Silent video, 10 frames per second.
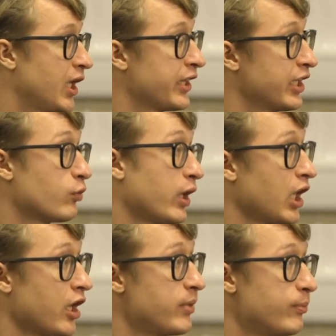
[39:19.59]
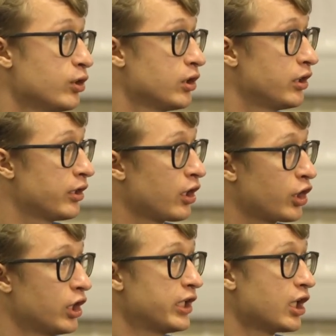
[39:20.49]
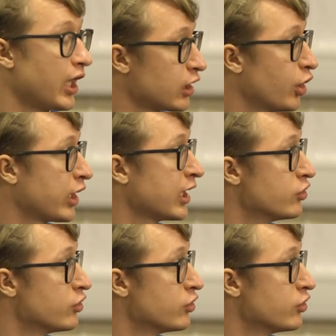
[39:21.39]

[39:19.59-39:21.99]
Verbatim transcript: I think quite a lot of people currently are like looking